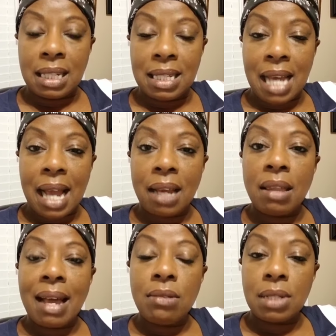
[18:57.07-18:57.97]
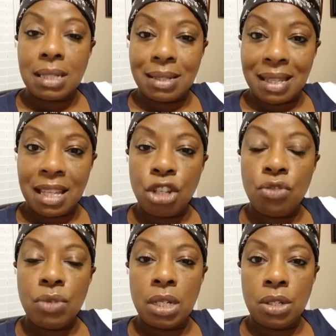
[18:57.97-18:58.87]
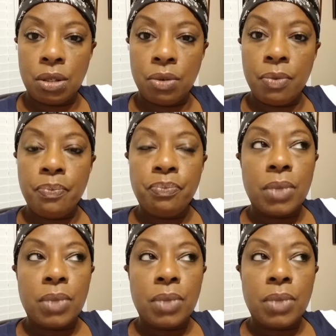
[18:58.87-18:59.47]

the dial outs that you need to?